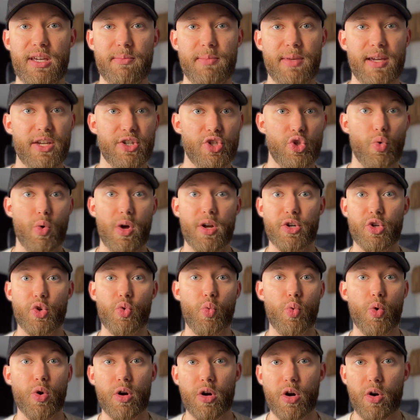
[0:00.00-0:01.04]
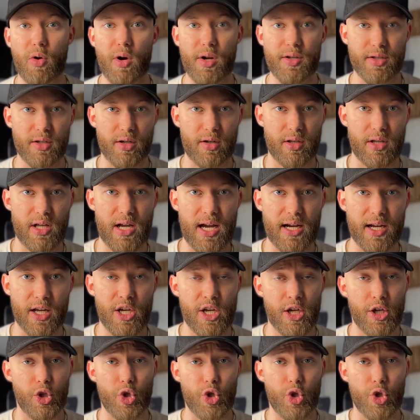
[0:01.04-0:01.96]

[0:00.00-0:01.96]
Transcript: and because you wanted to work around the clock.